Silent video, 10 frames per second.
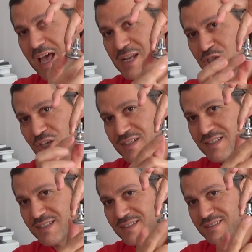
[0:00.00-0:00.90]

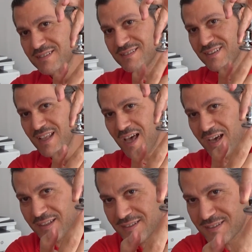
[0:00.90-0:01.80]
adjust the
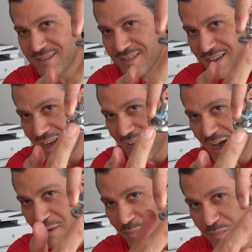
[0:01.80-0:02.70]
height
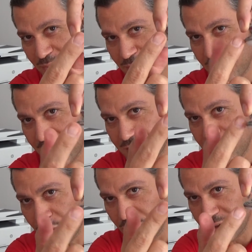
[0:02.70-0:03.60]
up and
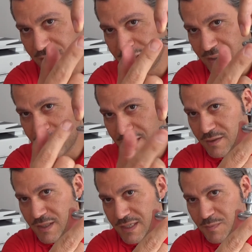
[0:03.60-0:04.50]
down.
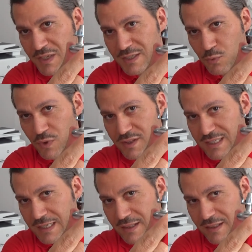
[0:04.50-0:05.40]
This piece with
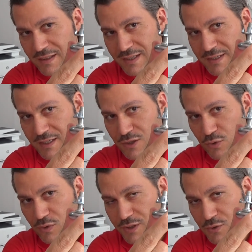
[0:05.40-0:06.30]
teeth is
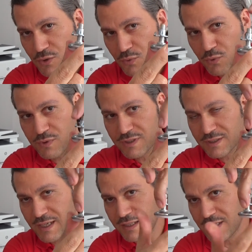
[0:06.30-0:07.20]
installed into the
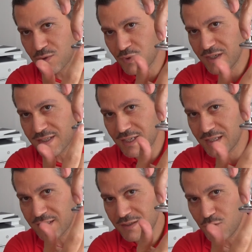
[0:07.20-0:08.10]
wood, and this one is
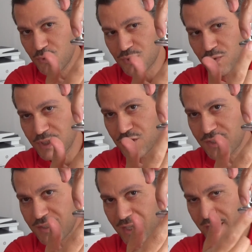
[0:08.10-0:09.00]
used to
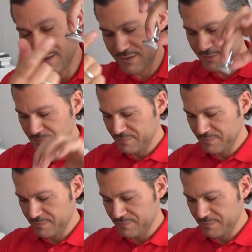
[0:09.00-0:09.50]
adjust the height.